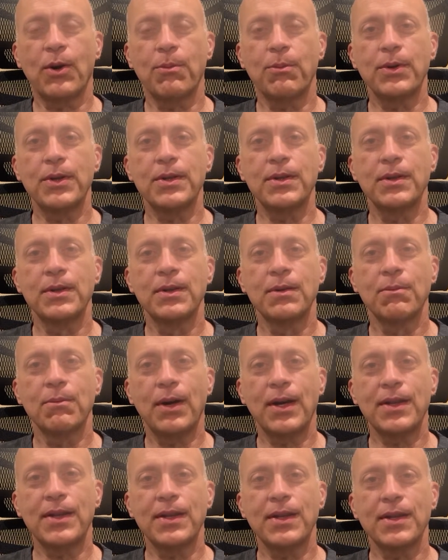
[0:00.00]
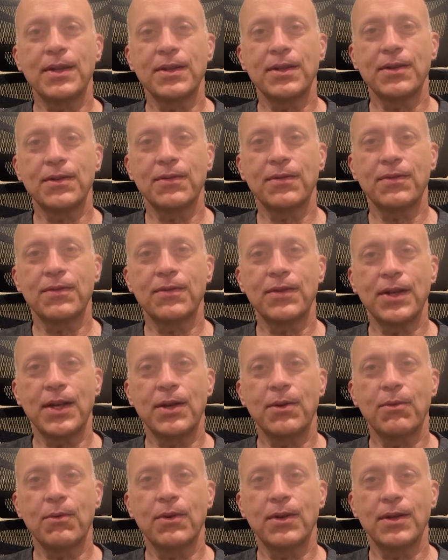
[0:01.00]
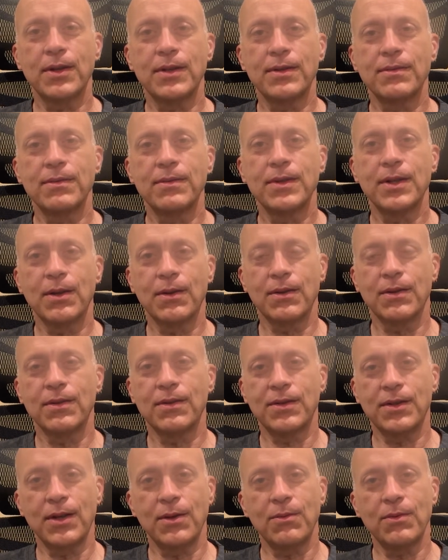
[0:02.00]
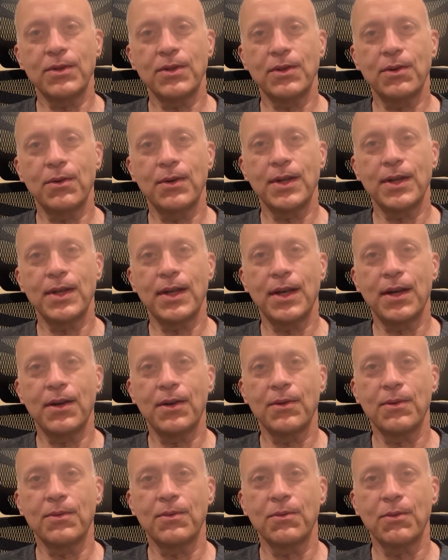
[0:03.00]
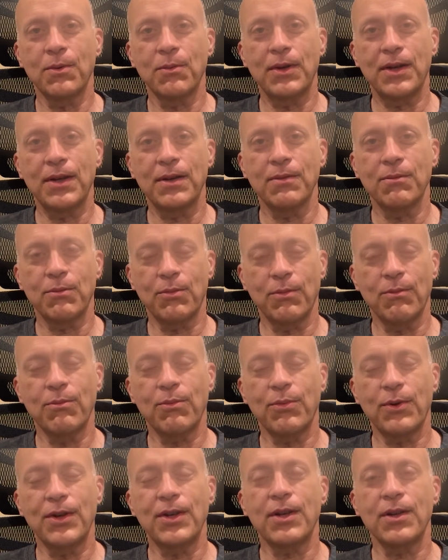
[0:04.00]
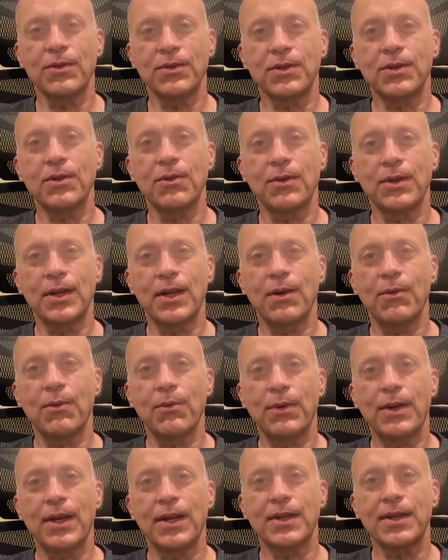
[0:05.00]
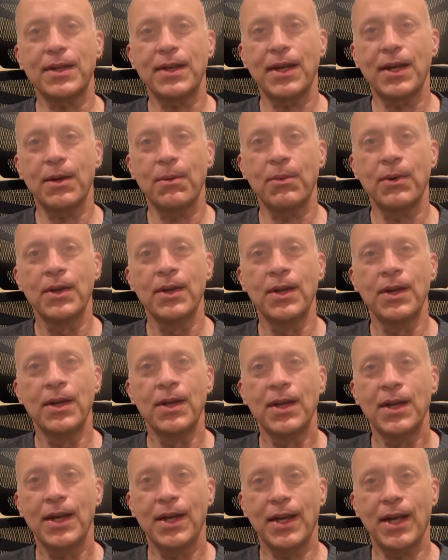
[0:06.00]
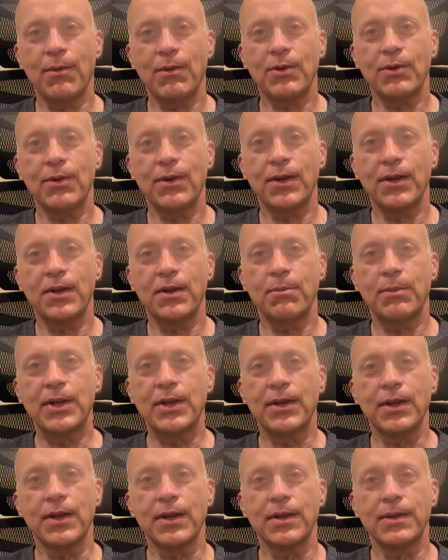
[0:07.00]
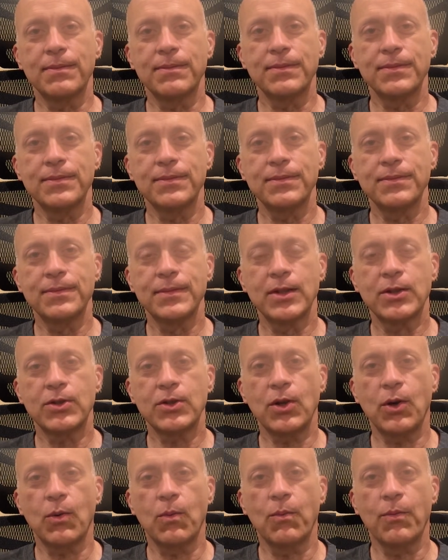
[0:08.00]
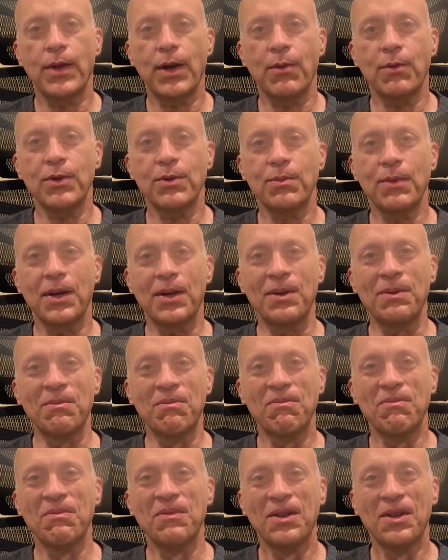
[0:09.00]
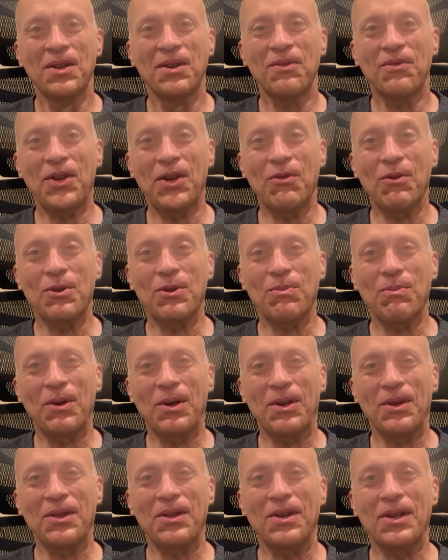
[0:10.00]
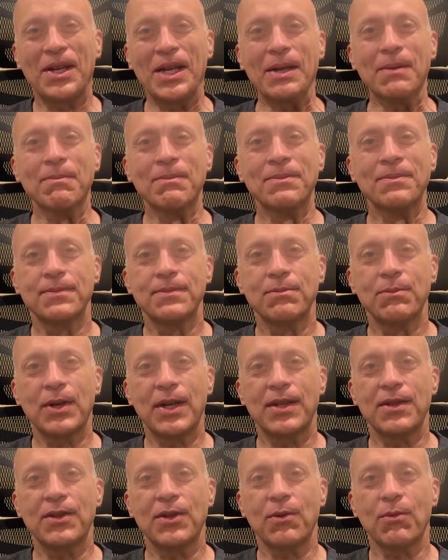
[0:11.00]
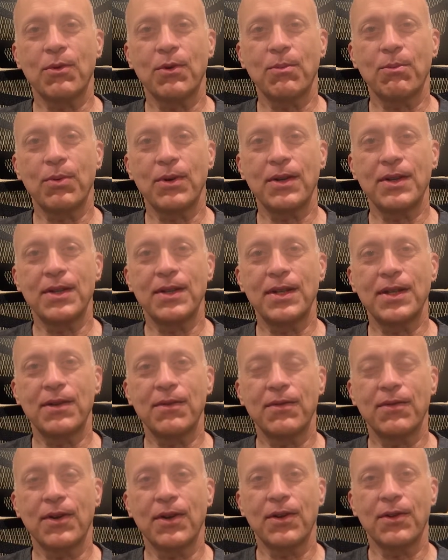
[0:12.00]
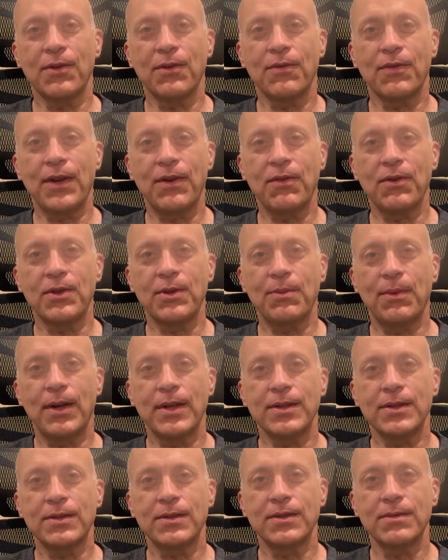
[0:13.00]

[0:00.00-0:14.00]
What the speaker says: But by the end of day 1, the sun was going down pretty close to going down when we got to camp, and I was ready to be done. So that was my favorite spot of the day, but there were plenty of other favorite spots.